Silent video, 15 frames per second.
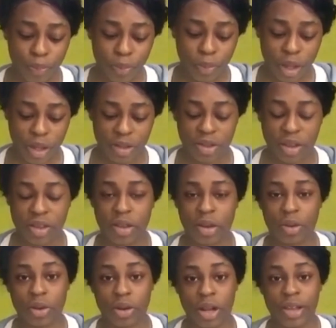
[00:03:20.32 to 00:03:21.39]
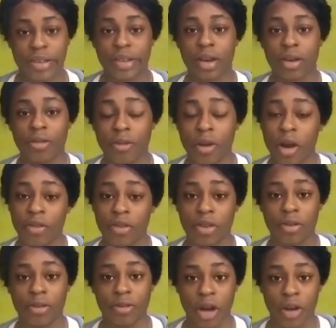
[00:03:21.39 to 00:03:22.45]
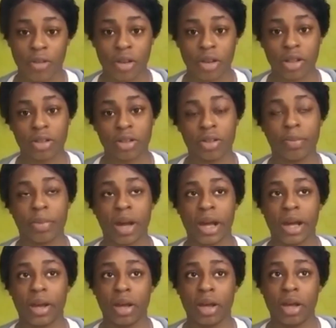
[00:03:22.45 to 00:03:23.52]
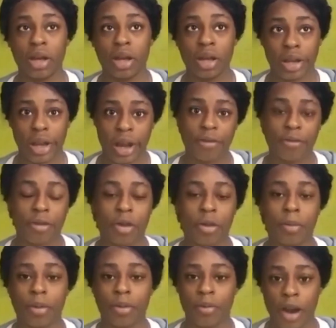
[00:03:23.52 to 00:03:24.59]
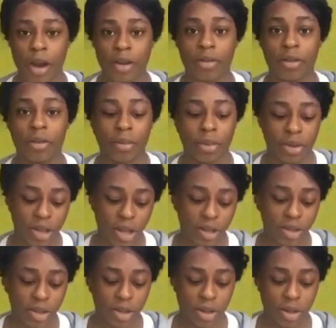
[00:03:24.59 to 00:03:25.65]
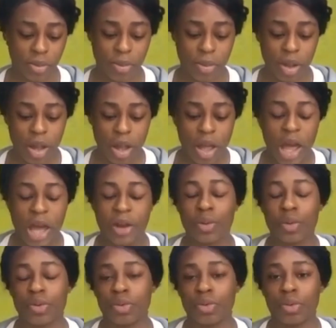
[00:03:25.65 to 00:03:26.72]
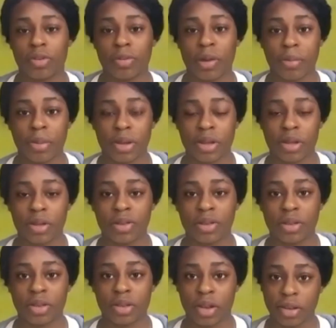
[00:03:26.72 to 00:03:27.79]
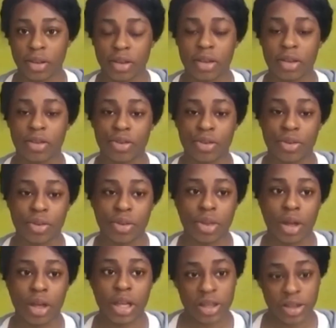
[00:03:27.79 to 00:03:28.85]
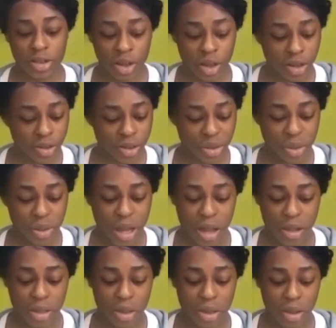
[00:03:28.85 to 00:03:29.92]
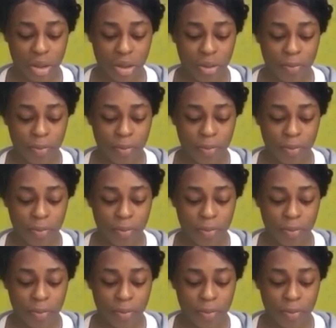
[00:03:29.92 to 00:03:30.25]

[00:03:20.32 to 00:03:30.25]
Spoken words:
it states that God acts like a father to the fatherless by caring for them, providing them, protecting them. And it also talks about bringing justice to the unjust, so like the